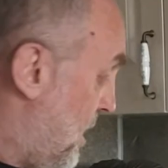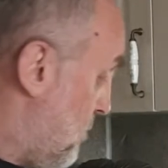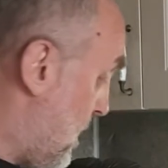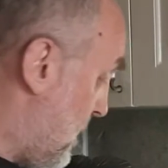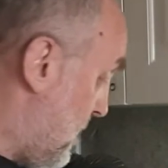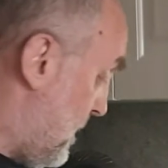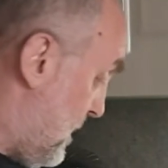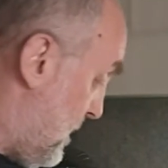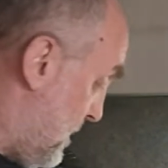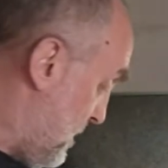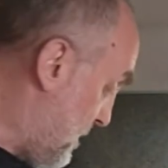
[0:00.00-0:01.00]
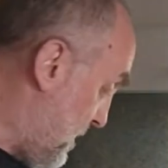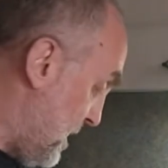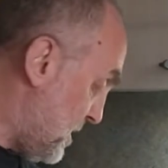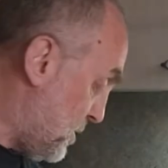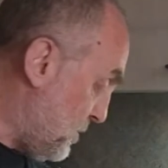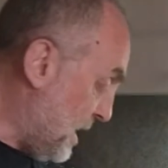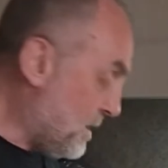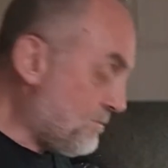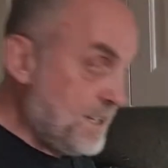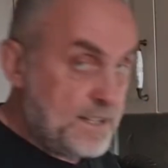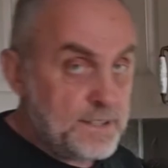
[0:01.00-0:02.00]
Well, these 2
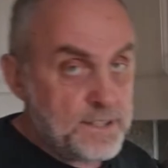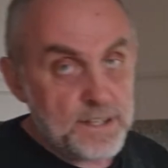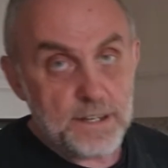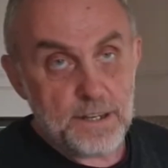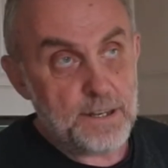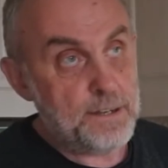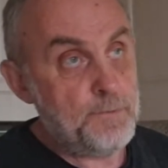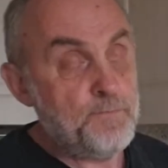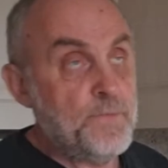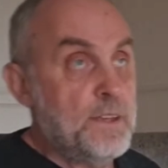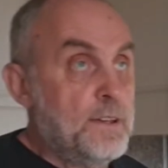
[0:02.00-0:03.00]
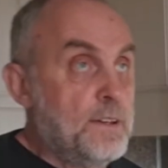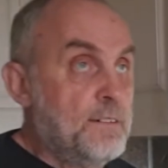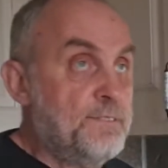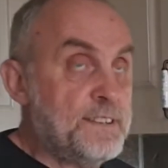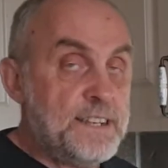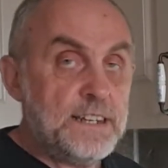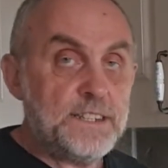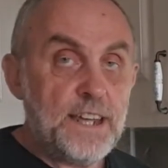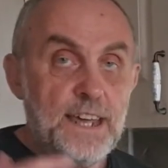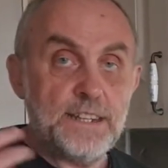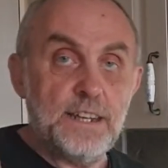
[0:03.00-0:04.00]
ingredients
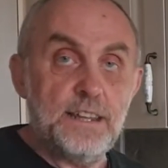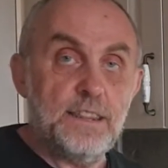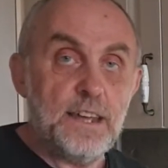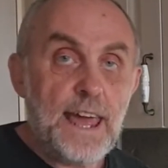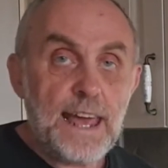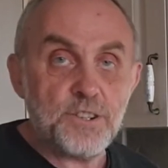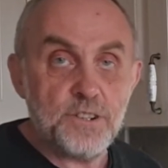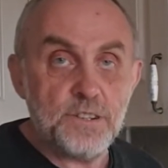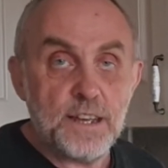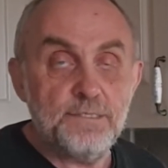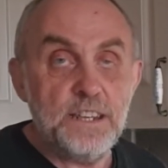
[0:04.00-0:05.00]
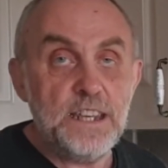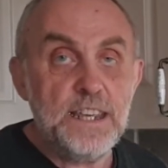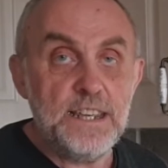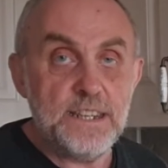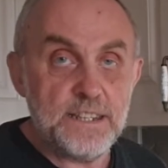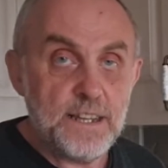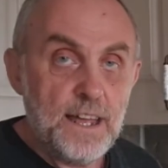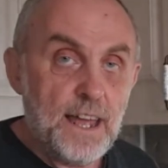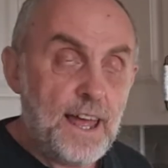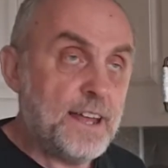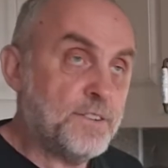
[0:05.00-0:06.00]
facilitate the action of the yeast,
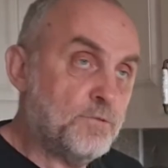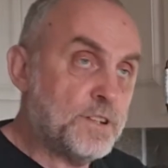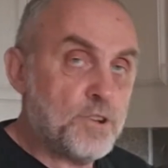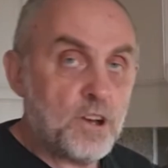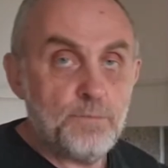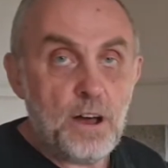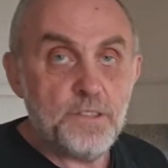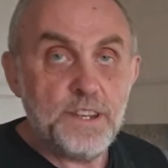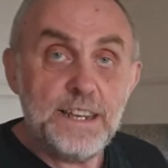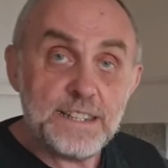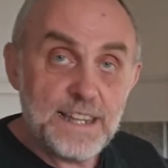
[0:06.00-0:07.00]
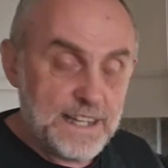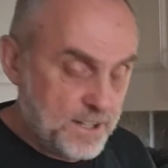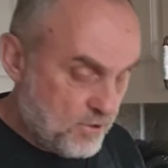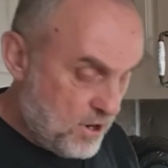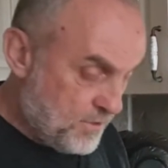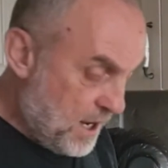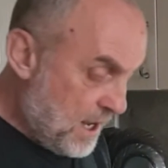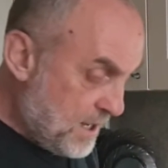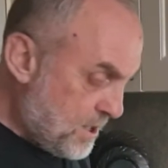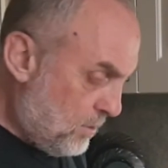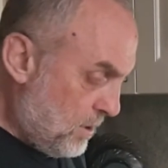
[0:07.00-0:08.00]
and we'll talk about the yeast later on.
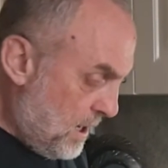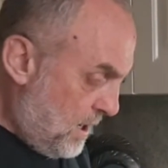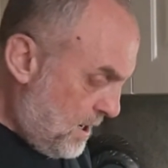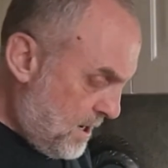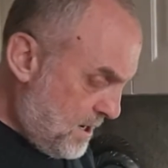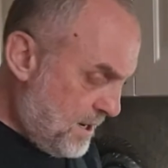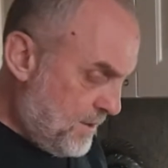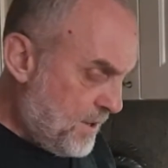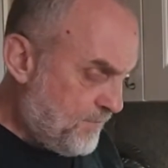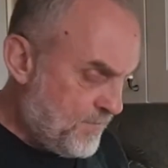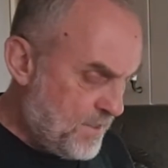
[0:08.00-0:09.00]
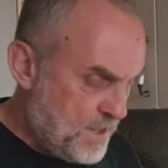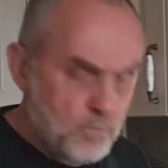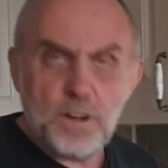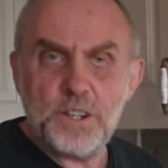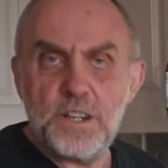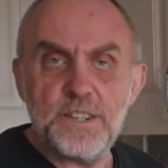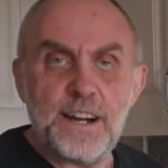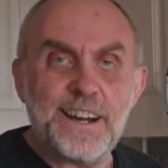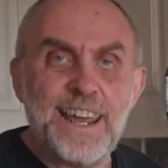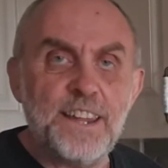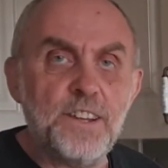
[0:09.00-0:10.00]
So the quantities are
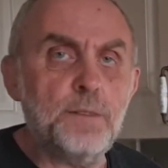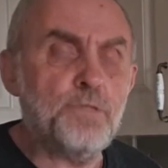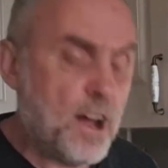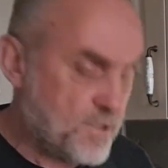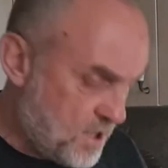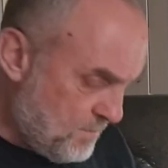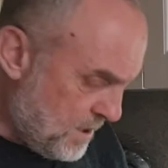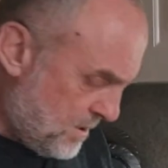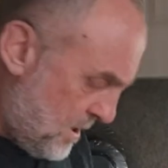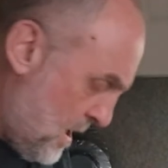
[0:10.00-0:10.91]
again approximate.